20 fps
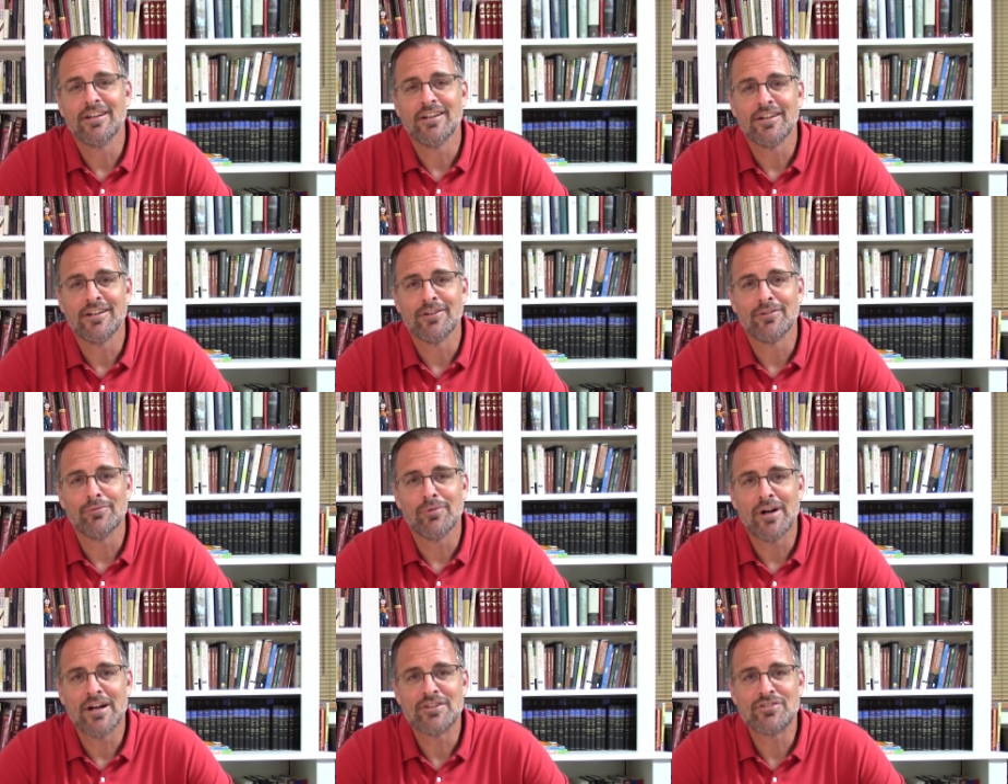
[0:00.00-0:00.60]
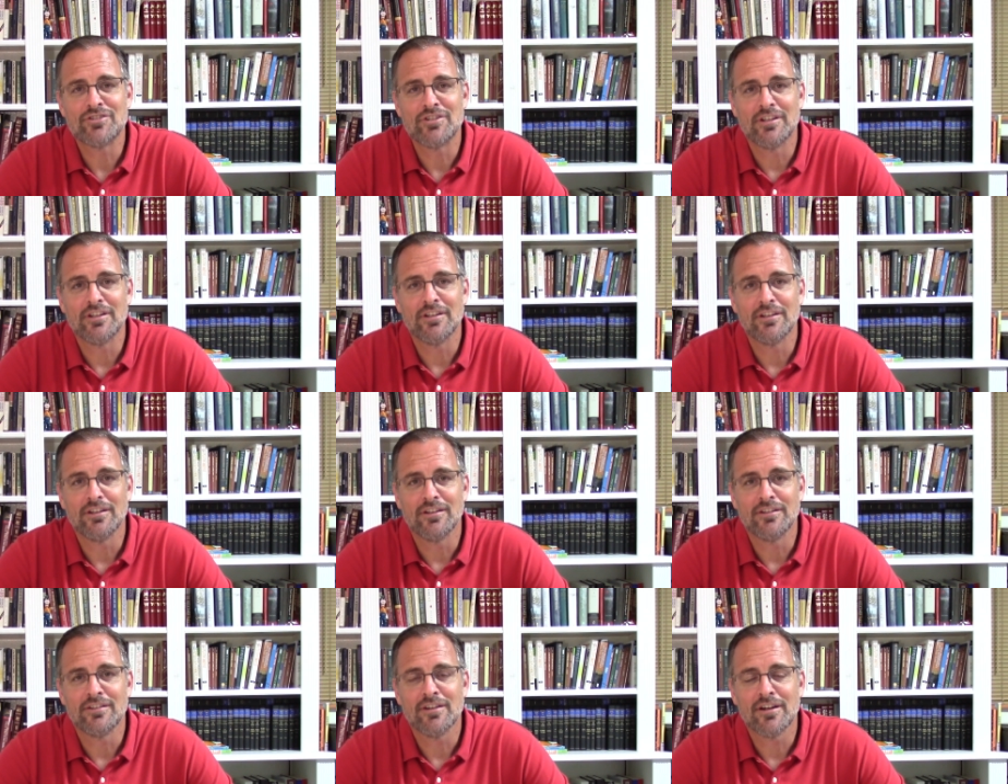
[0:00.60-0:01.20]

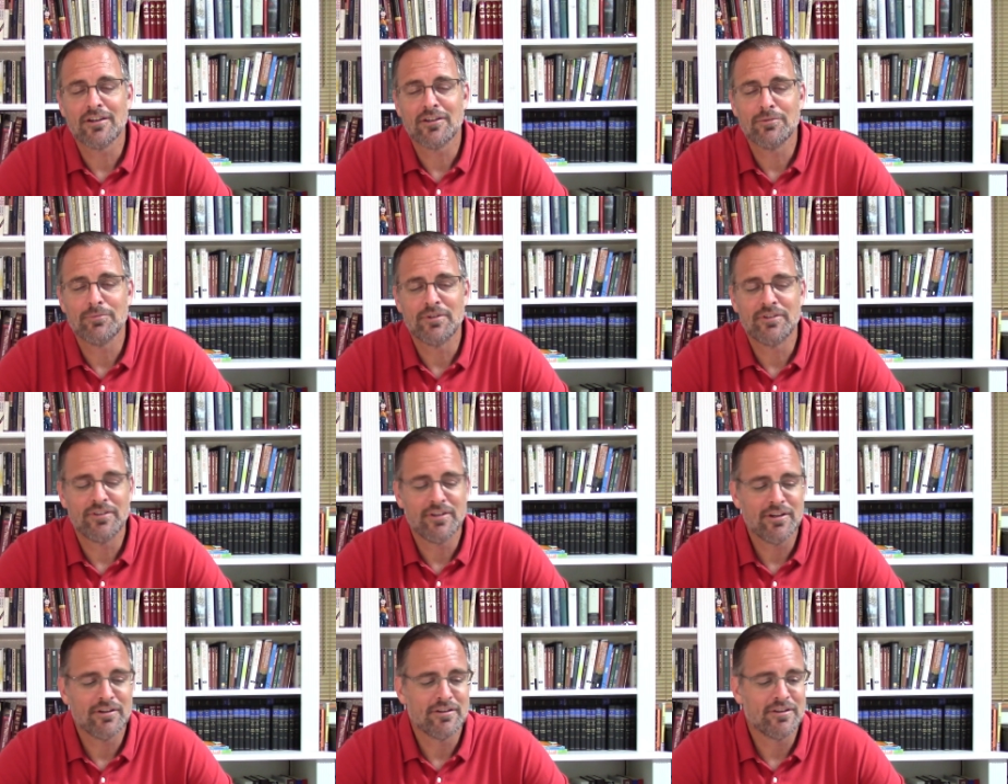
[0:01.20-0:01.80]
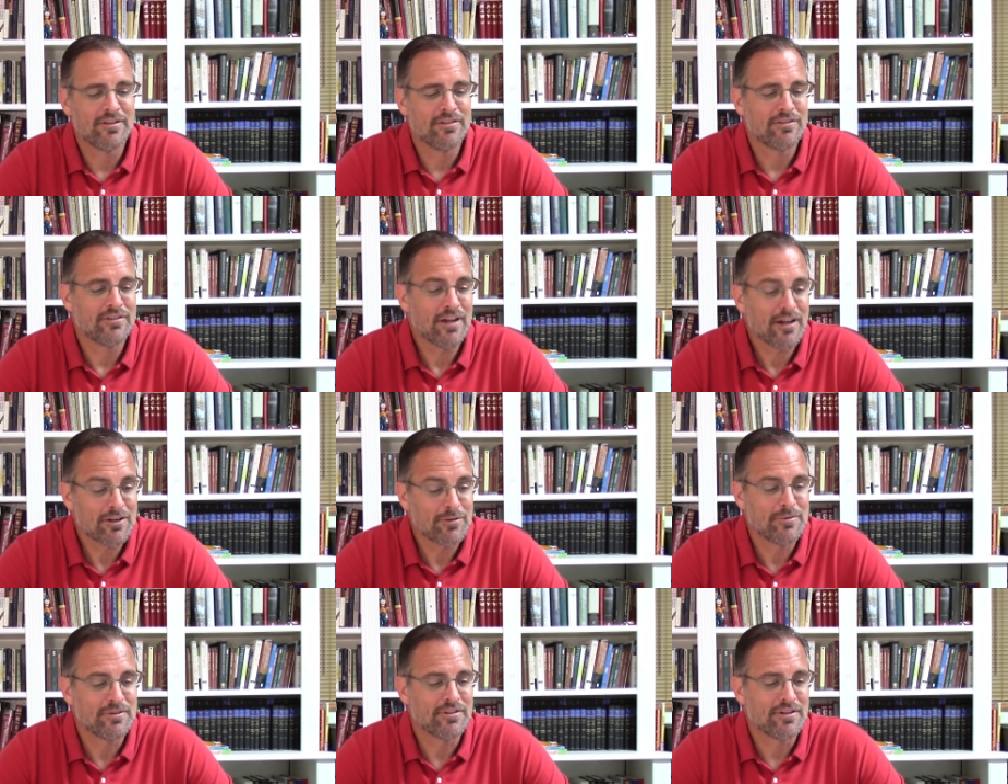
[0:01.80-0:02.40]
watching
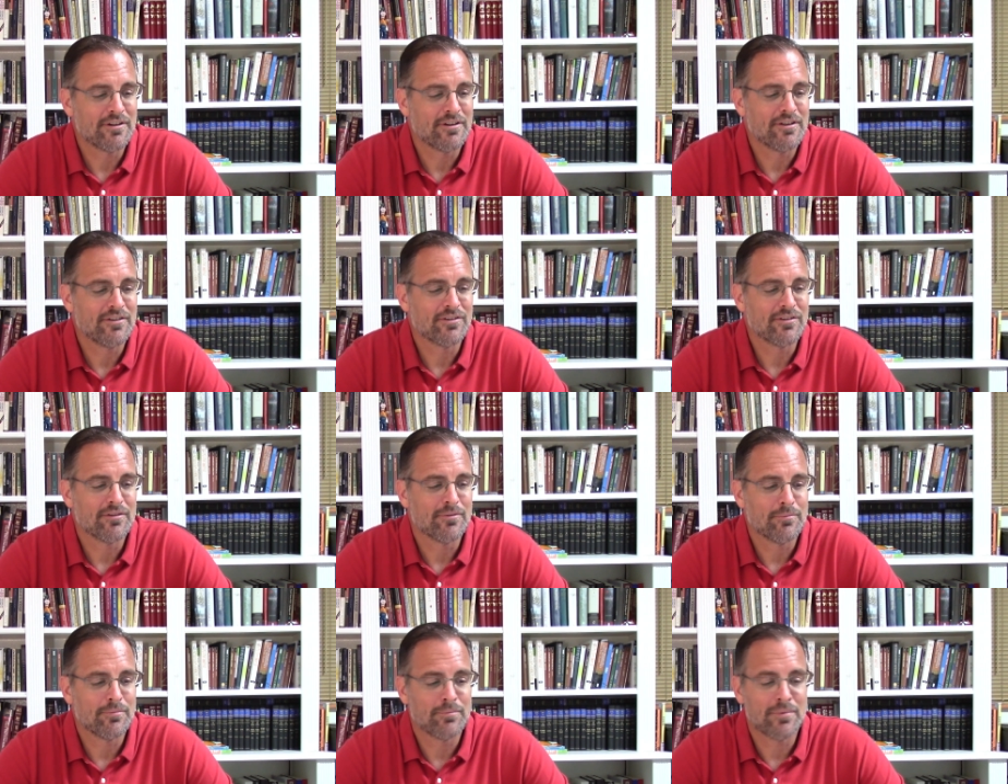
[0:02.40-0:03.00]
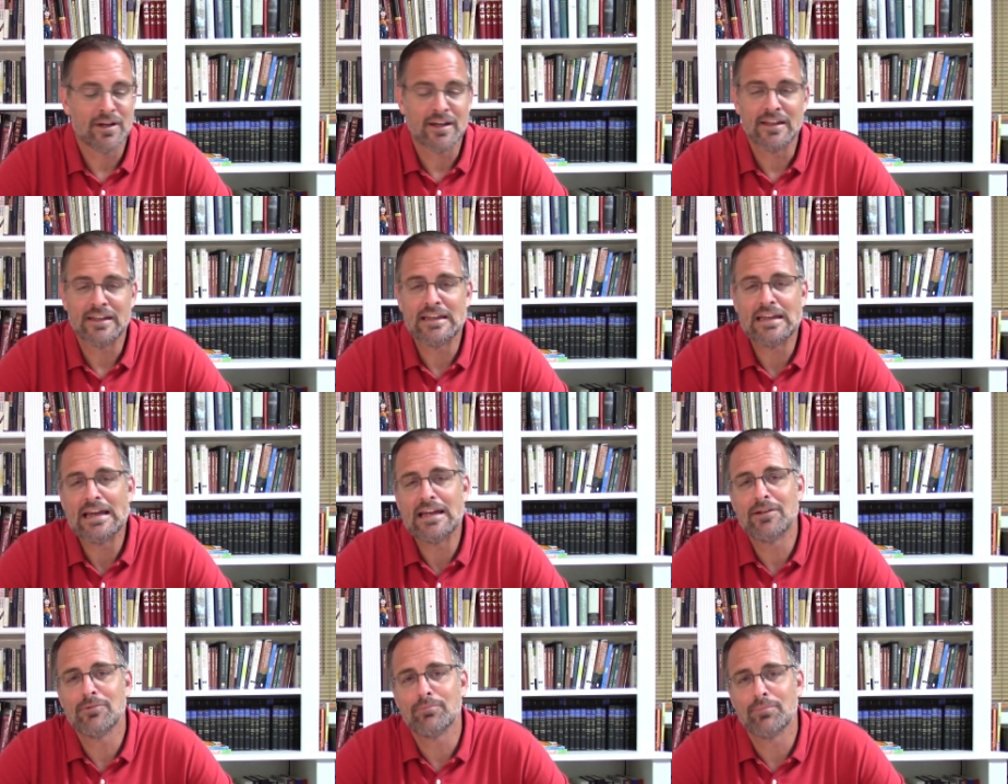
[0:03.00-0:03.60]
documentaries by
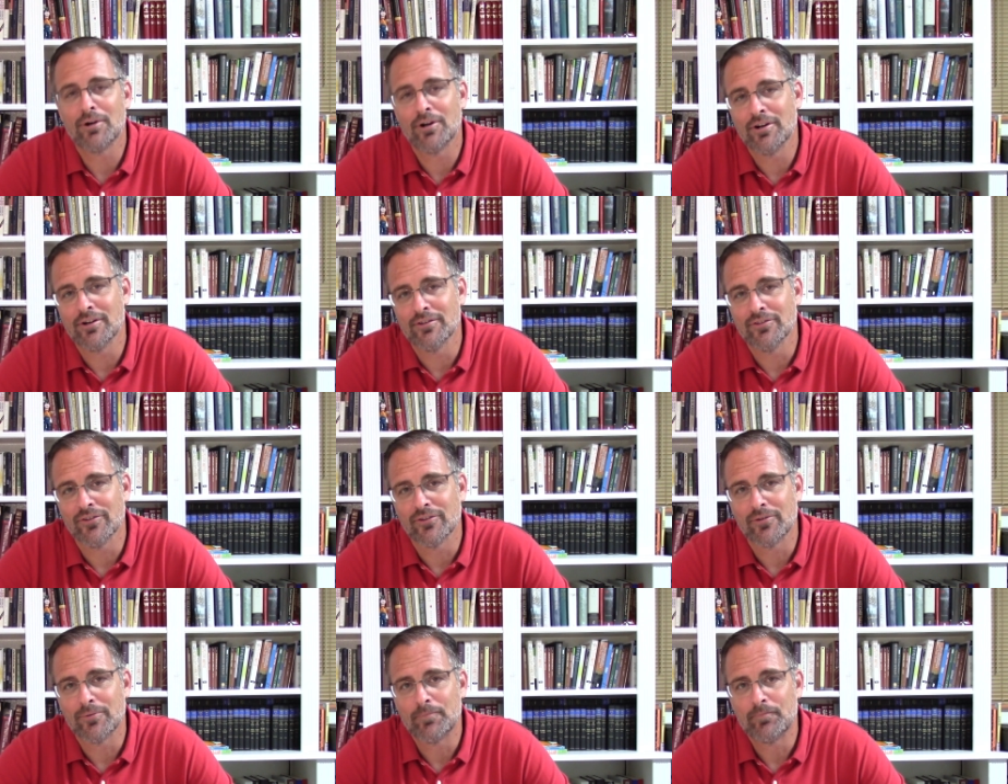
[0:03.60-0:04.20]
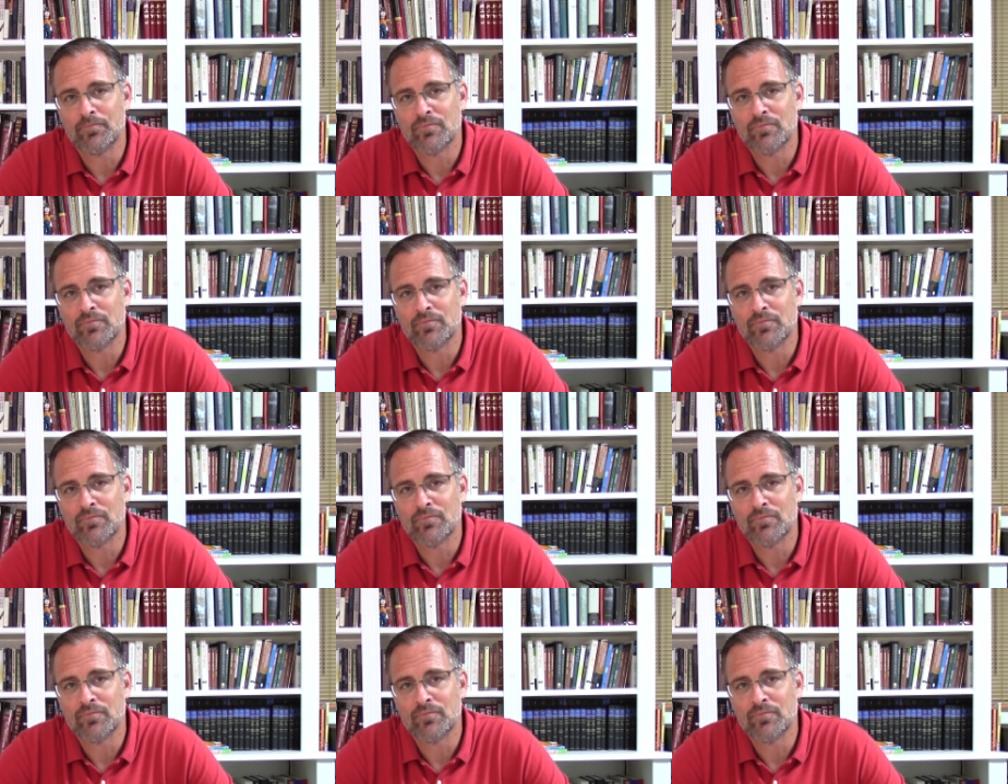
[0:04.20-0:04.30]
Ken Burns.